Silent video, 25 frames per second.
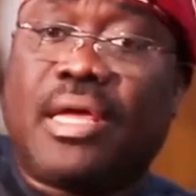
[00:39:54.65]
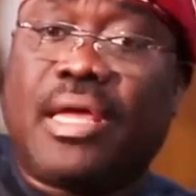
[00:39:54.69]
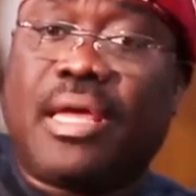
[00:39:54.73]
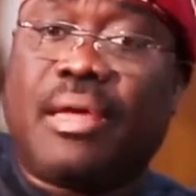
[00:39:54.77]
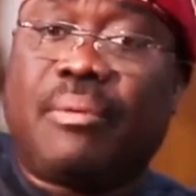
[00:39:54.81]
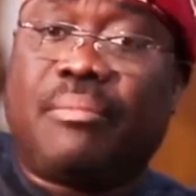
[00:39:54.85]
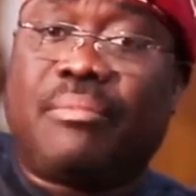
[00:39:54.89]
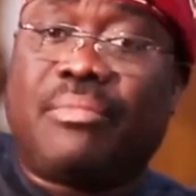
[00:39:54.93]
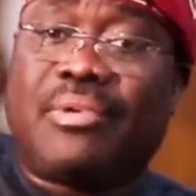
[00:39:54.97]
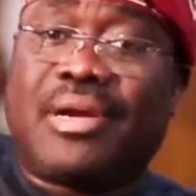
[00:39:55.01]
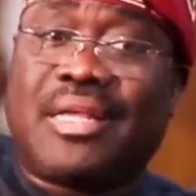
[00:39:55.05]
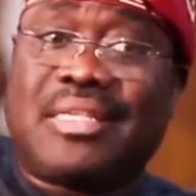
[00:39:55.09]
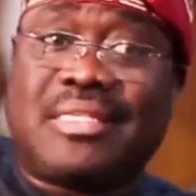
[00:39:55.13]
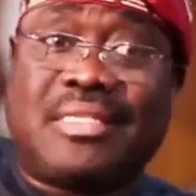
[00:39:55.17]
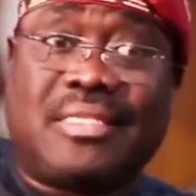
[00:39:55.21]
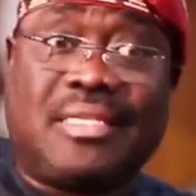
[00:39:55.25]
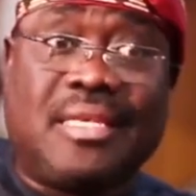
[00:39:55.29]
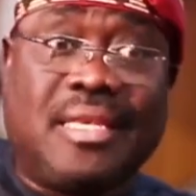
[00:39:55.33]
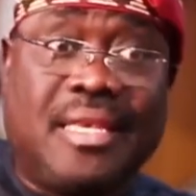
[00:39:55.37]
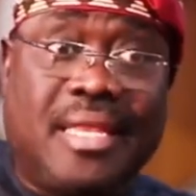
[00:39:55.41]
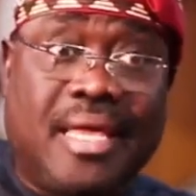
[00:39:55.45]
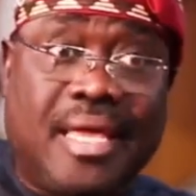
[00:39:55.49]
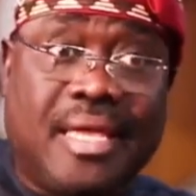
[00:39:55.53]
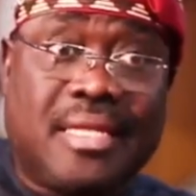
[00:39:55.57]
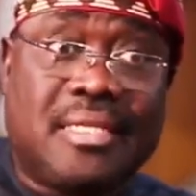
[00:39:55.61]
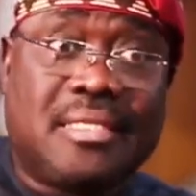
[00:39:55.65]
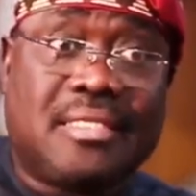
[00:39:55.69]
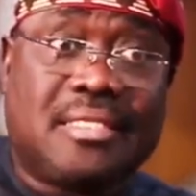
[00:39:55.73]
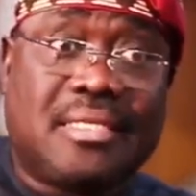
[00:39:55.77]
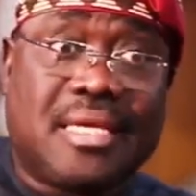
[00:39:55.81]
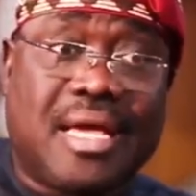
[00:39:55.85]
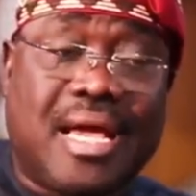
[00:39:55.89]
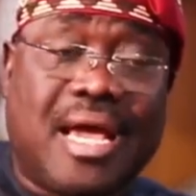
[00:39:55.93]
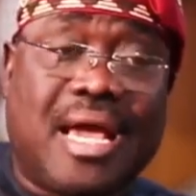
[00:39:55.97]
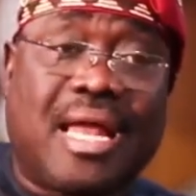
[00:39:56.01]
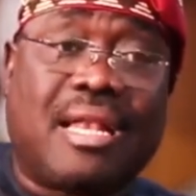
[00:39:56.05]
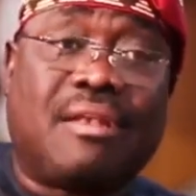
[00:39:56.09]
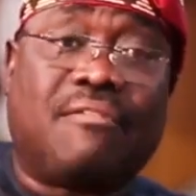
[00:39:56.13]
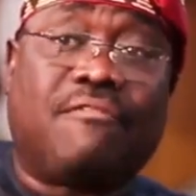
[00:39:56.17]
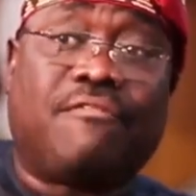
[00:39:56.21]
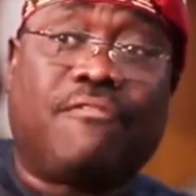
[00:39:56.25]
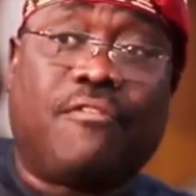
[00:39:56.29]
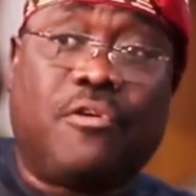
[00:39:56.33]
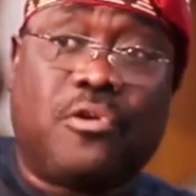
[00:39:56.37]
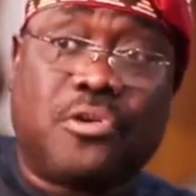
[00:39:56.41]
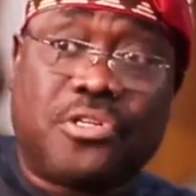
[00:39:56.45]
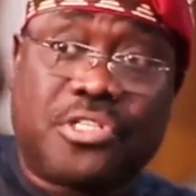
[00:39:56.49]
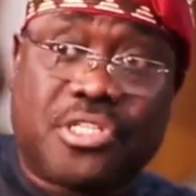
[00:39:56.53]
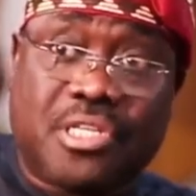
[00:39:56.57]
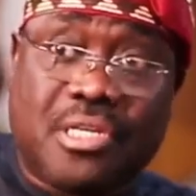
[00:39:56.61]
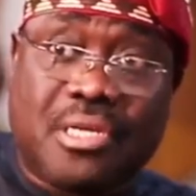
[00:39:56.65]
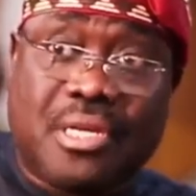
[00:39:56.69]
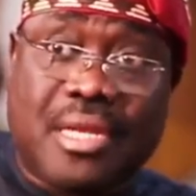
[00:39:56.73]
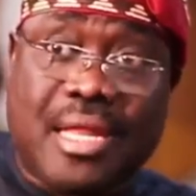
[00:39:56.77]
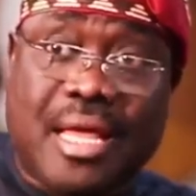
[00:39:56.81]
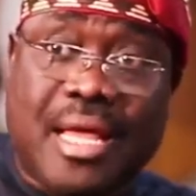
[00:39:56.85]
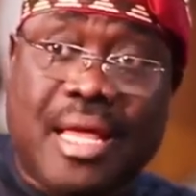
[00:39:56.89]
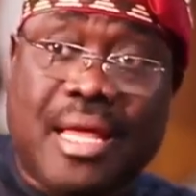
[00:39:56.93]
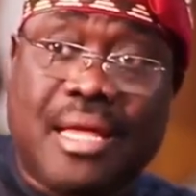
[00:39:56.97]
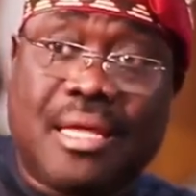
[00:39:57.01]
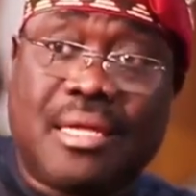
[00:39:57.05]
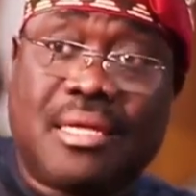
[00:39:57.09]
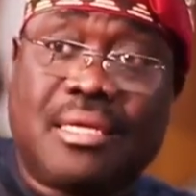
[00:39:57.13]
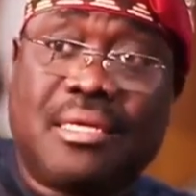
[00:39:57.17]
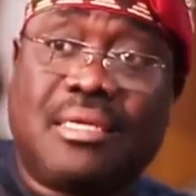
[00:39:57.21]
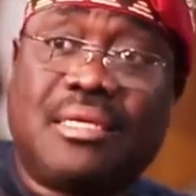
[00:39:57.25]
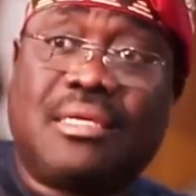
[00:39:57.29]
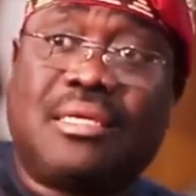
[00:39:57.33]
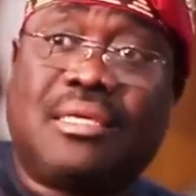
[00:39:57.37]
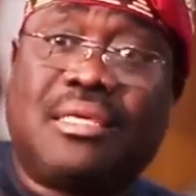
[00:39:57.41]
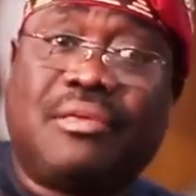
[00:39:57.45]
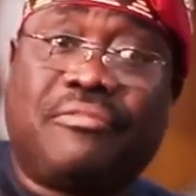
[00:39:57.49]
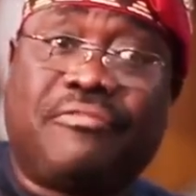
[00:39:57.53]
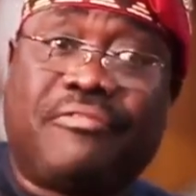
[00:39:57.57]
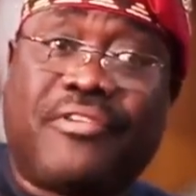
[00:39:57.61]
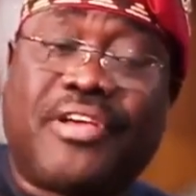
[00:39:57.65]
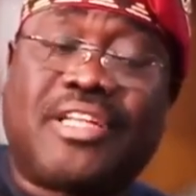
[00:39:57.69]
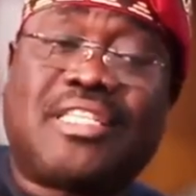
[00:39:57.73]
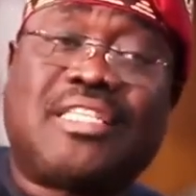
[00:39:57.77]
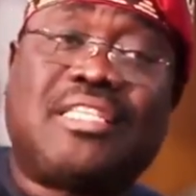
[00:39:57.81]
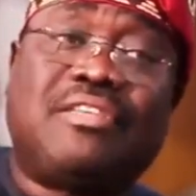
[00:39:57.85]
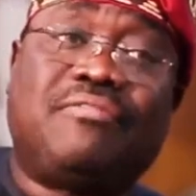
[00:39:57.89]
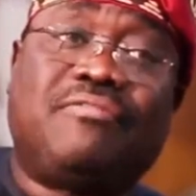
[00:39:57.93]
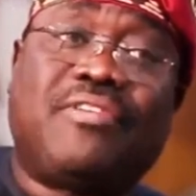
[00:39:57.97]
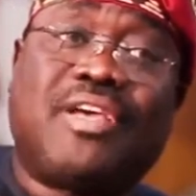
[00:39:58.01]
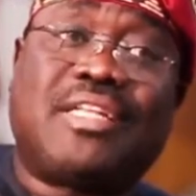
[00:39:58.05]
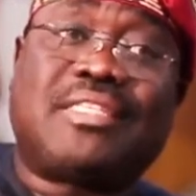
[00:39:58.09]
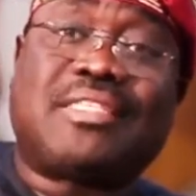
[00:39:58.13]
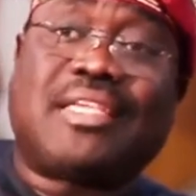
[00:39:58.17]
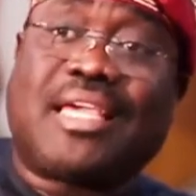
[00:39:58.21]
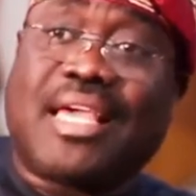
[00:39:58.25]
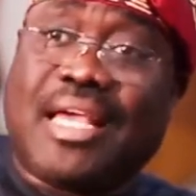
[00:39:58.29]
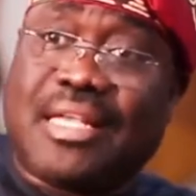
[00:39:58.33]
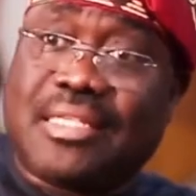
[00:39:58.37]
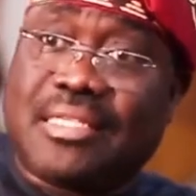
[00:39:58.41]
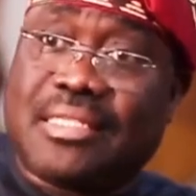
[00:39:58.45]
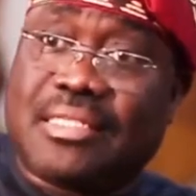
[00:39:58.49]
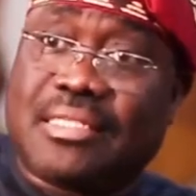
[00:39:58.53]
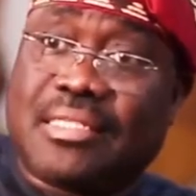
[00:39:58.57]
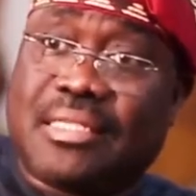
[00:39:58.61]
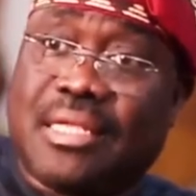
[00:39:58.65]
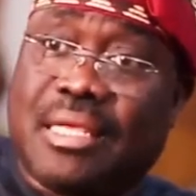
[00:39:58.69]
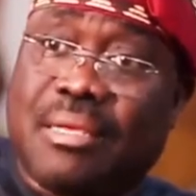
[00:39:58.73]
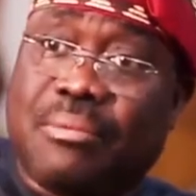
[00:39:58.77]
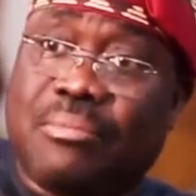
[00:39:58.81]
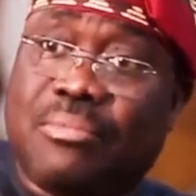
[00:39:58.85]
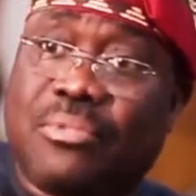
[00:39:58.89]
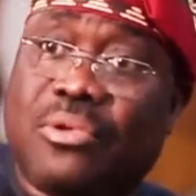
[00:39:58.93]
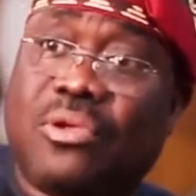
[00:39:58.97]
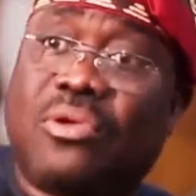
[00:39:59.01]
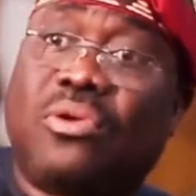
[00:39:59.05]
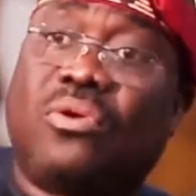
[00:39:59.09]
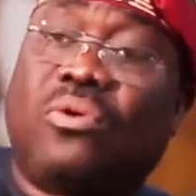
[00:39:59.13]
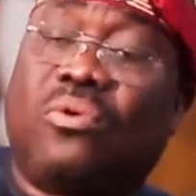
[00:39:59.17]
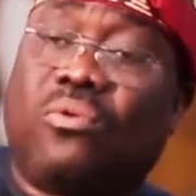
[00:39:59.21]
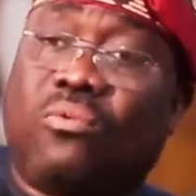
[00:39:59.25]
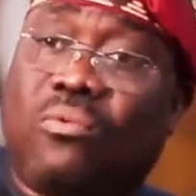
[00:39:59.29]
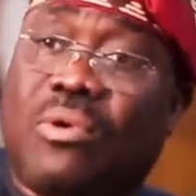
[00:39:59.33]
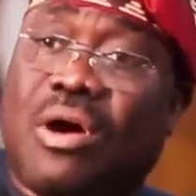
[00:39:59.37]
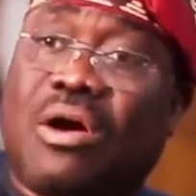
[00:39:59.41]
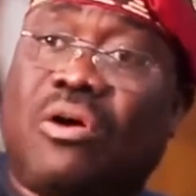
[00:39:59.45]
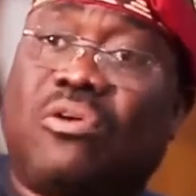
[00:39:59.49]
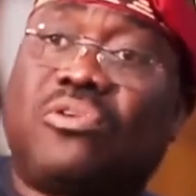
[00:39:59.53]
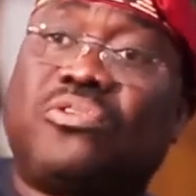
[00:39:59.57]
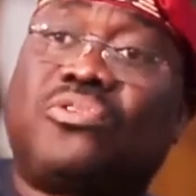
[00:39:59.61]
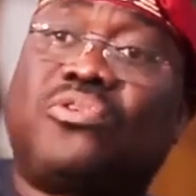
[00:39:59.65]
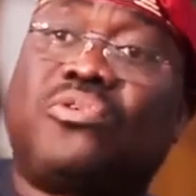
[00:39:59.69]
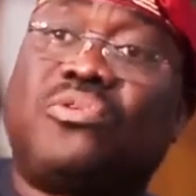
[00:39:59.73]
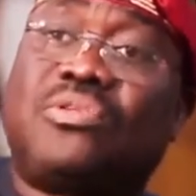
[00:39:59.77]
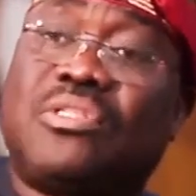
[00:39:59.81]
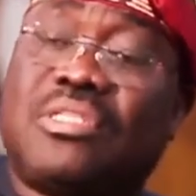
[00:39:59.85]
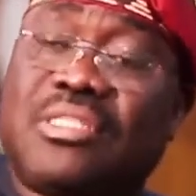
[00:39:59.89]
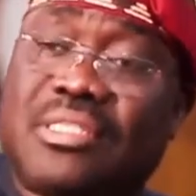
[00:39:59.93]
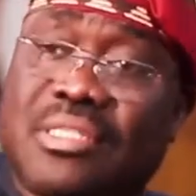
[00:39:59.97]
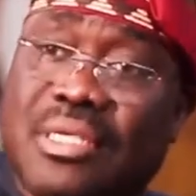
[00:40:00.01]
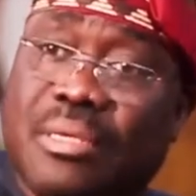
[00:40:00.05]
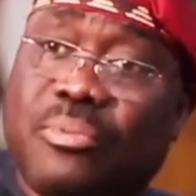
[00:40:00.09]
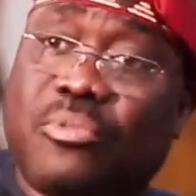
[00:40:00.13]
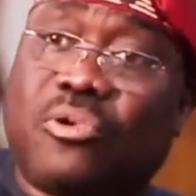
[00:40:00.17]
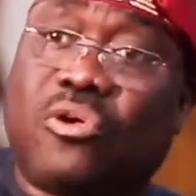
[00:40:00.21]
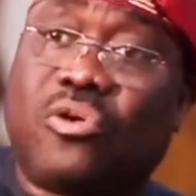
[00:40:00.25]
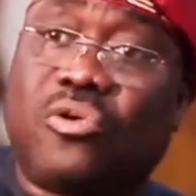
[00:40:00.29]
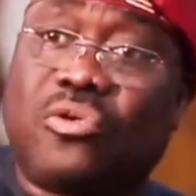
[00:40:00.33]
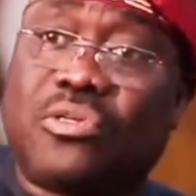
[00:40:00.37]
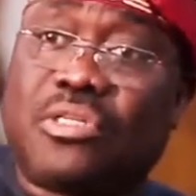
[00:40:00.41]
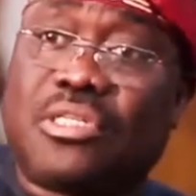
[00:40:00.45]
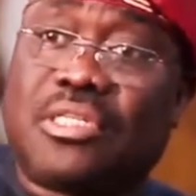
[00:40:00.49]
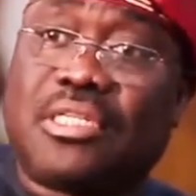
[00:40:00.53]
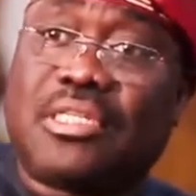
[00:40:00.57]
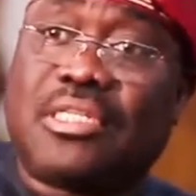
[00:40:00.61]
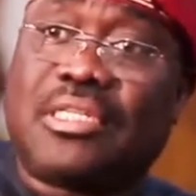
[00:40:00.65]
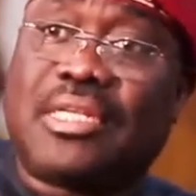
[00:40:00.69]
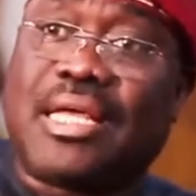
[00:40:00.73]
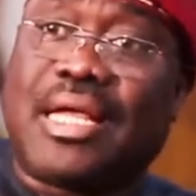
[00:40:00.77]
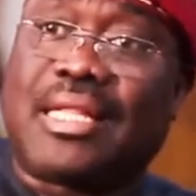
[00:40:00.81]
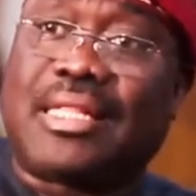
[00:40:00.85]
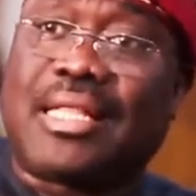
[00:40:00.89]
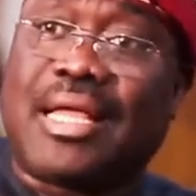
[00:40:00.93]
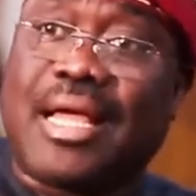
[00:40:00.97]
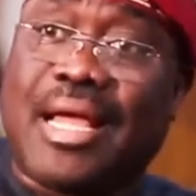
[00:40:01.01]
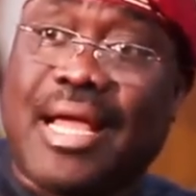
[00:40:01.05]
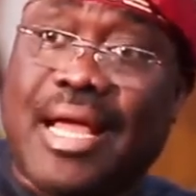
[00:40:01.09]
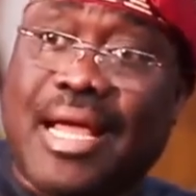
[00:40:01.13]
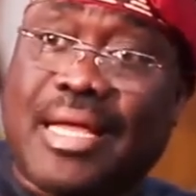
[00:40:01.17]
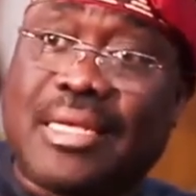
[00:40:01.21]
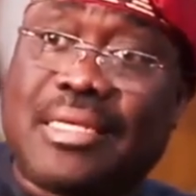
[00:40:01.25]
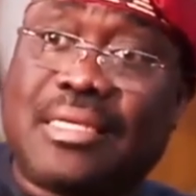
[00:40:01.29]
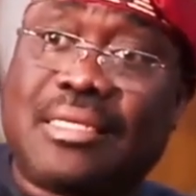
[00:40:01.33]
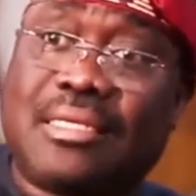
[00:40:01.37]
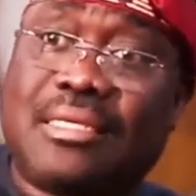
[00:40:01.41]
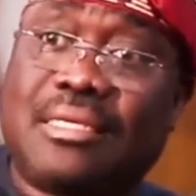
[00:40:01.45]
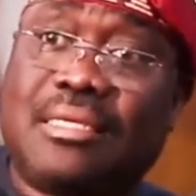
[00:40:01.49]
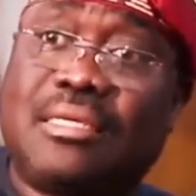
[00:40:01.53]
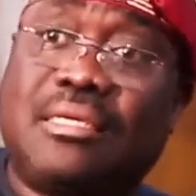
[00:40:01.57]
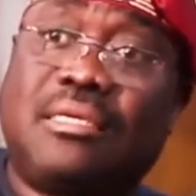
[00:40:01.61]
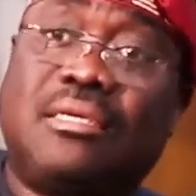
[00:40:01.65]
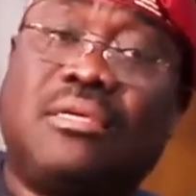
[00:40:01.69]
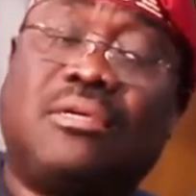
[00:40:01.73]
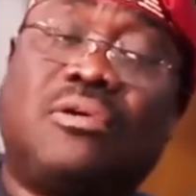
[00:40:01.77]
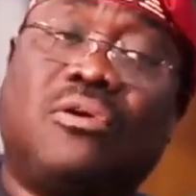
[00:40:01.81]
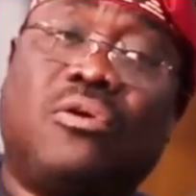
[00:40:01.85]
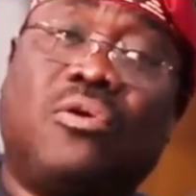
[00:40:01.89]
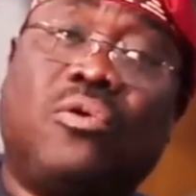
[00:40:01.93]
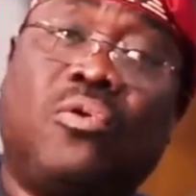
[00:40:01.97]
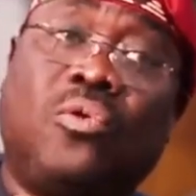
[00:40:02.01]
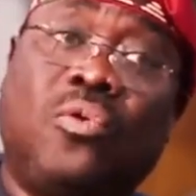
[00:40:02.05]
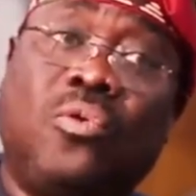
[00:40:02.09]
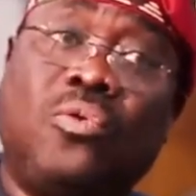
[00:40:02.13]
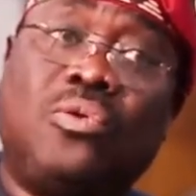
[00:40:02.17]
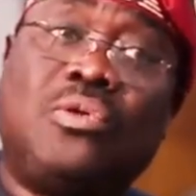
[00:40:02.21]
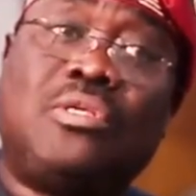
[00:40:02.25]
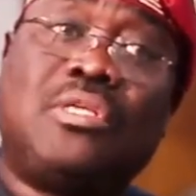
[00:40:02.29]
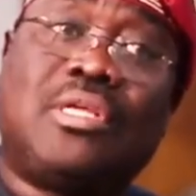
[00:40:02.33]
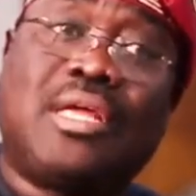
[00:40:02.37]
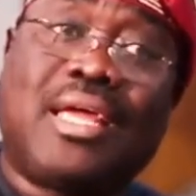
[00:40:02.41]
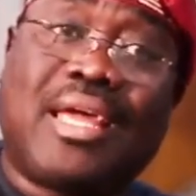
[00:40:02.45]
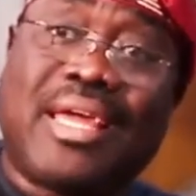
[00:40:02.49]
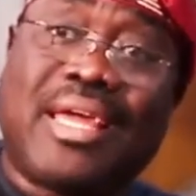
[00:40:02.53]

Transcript: resilient and functional, effective healthcare system were also the same country that had good